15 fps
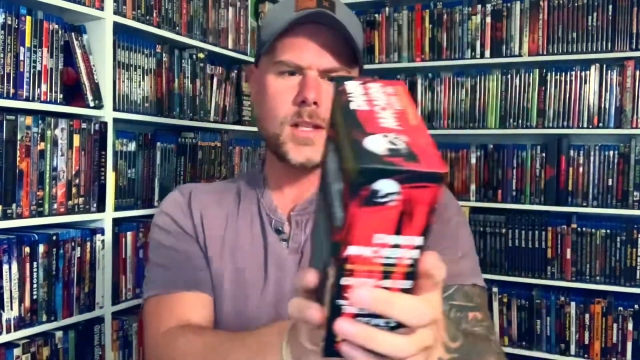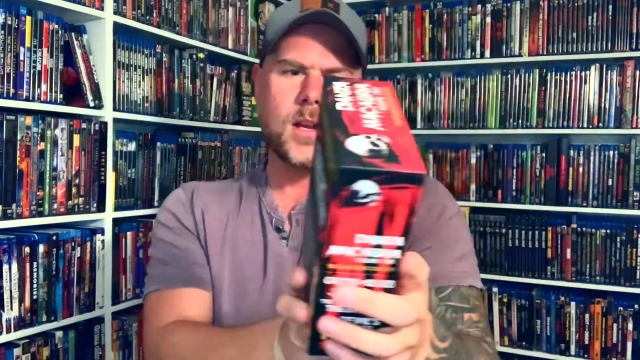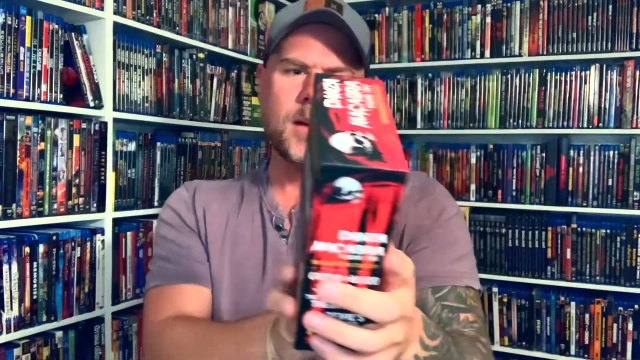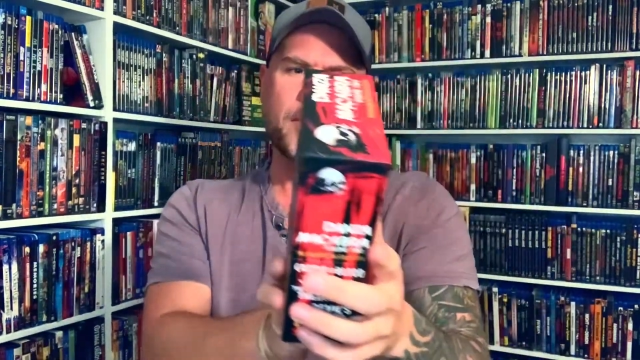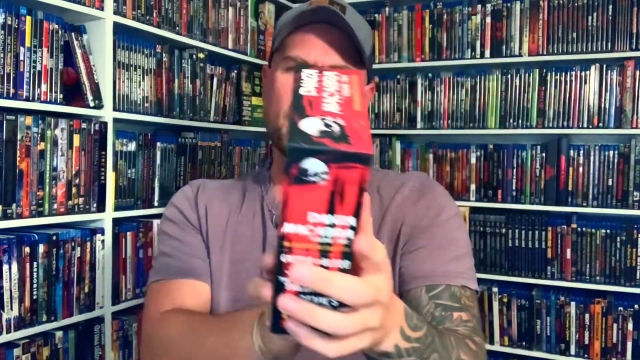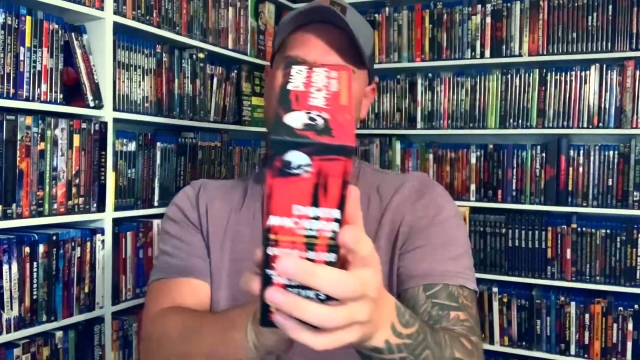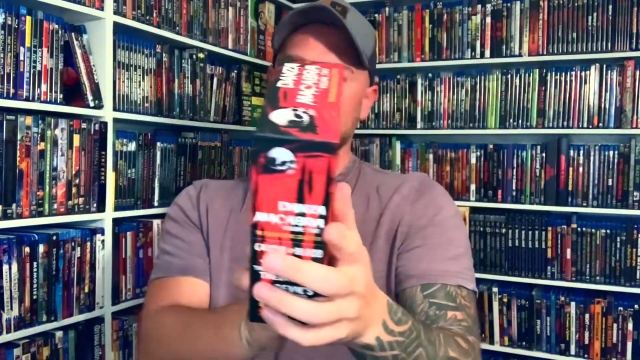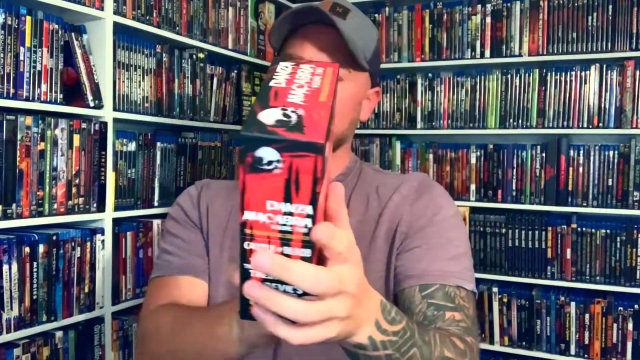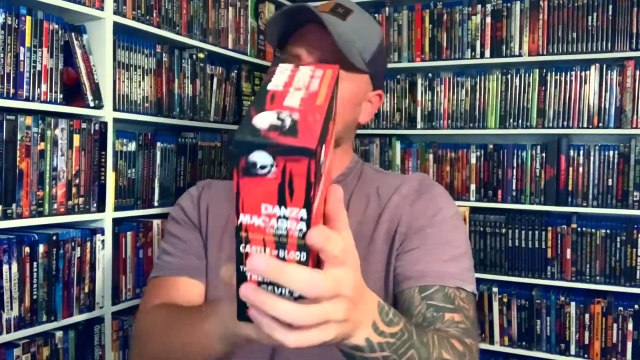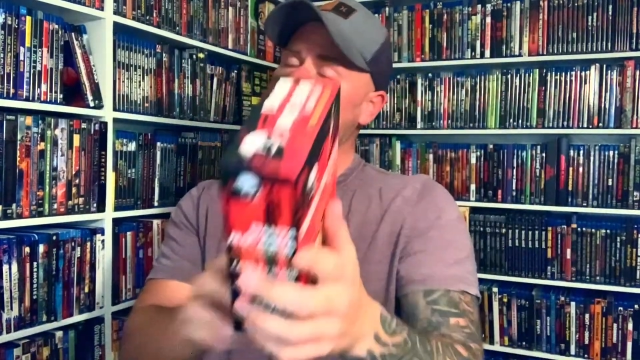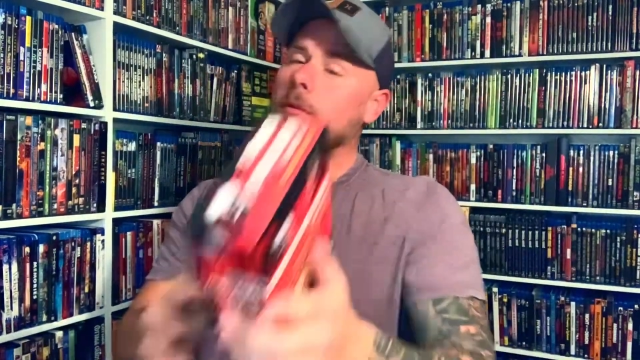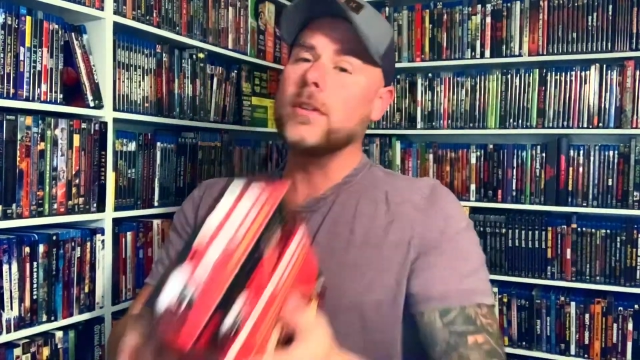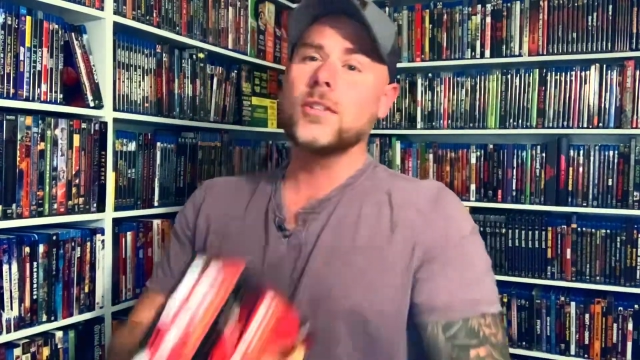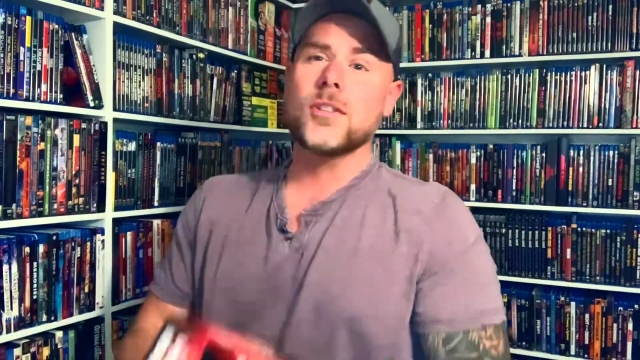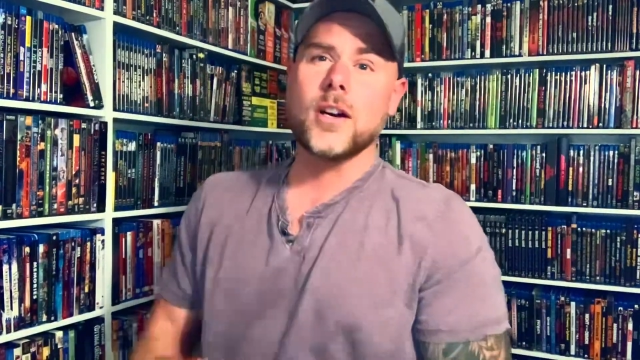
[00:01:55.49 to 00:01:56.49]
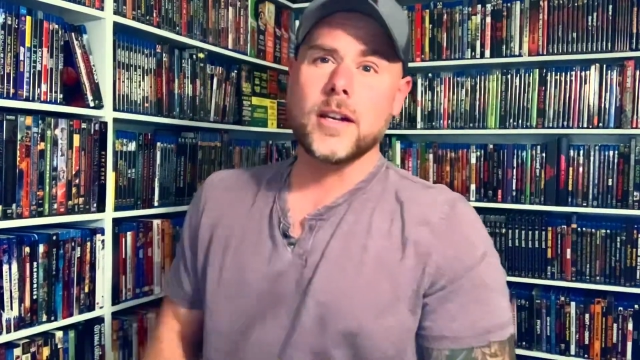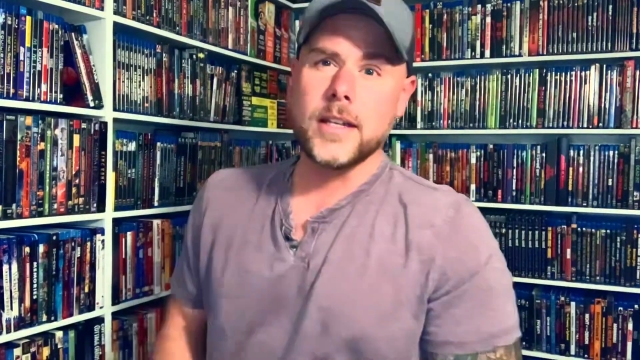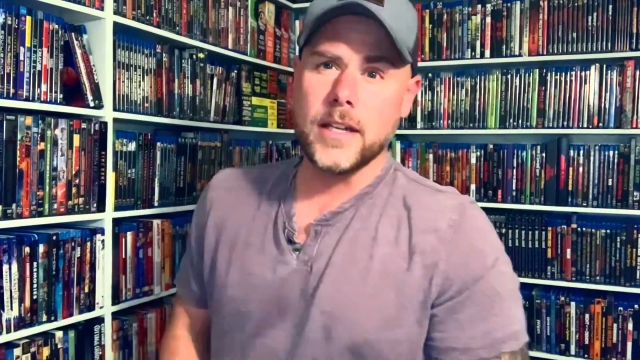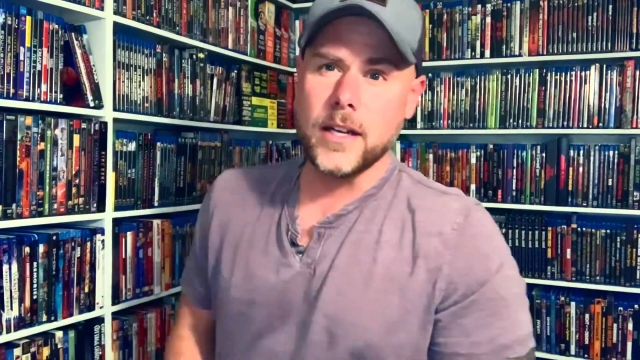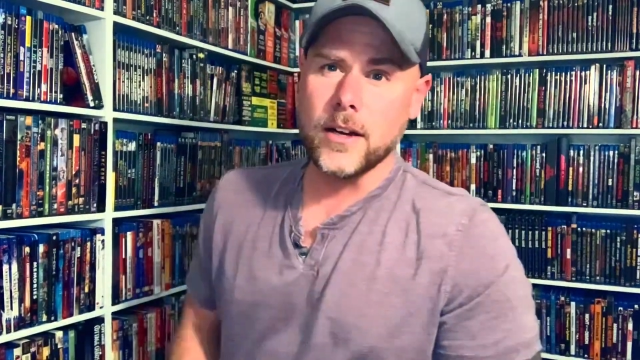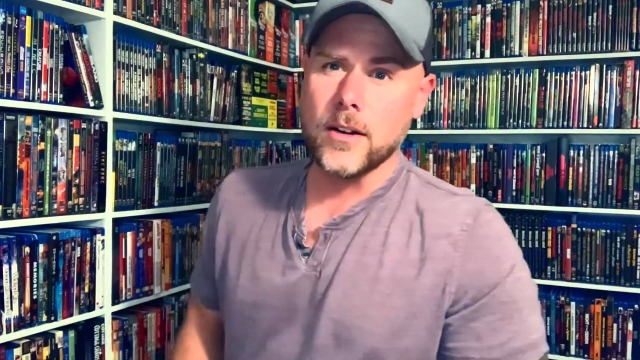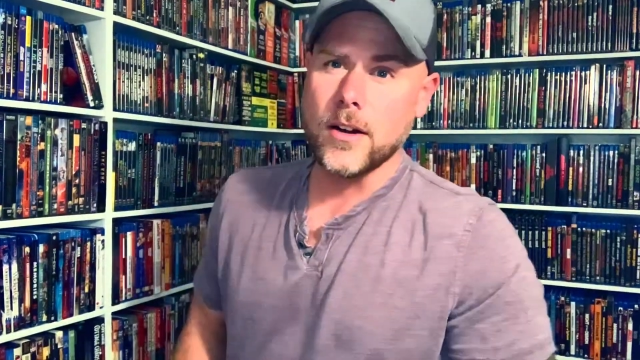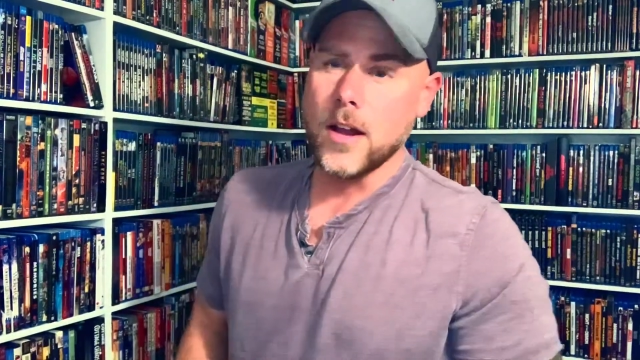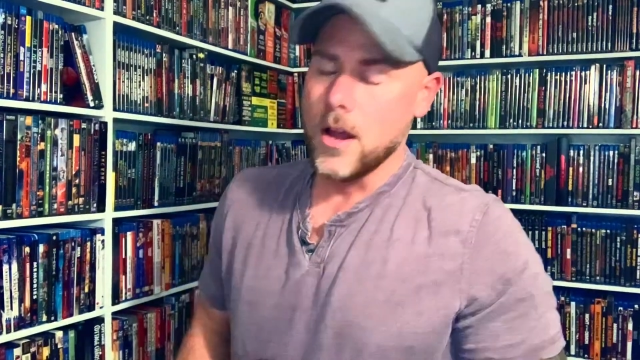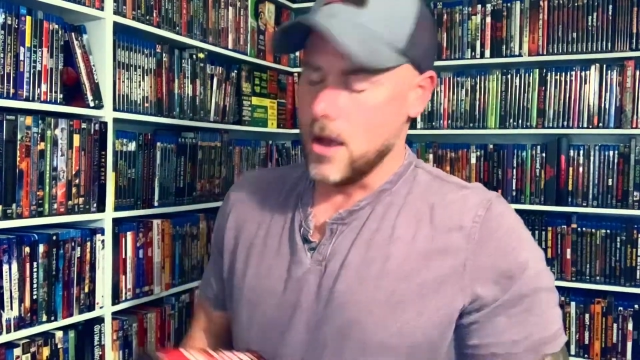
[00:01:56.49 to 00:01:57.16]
But the movies on here